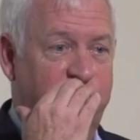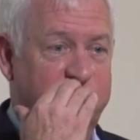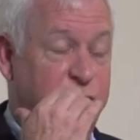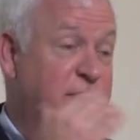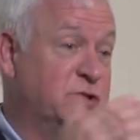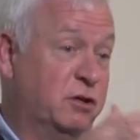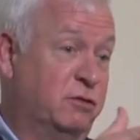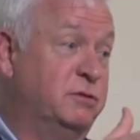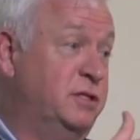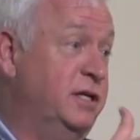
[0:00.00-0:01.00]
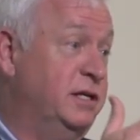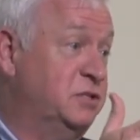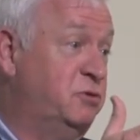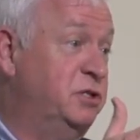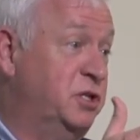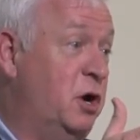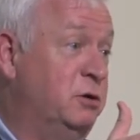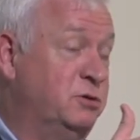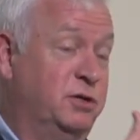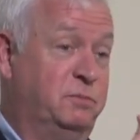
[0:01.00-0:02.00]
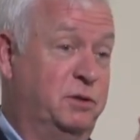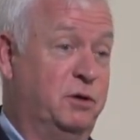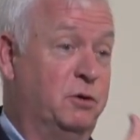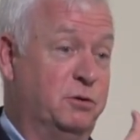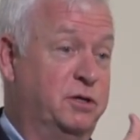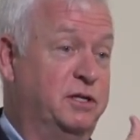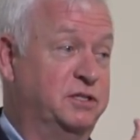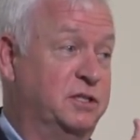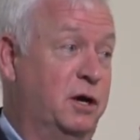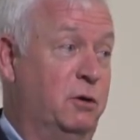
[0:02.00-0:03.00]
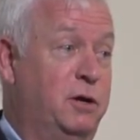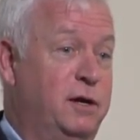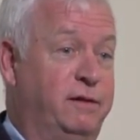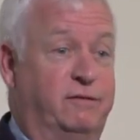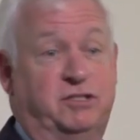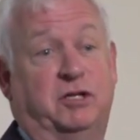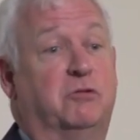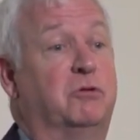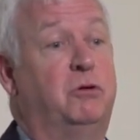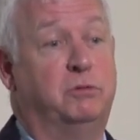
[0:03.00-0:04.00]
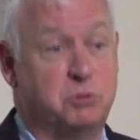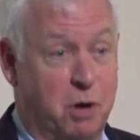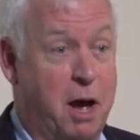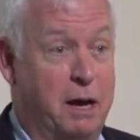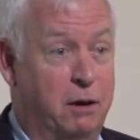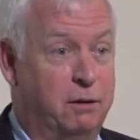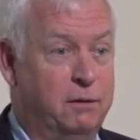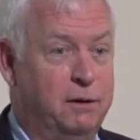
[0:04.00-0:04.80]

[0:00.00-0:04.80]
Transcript: of us, or actually 13, because one's an alternate, but the alternate doesn't know. They have to sit through the whole trial,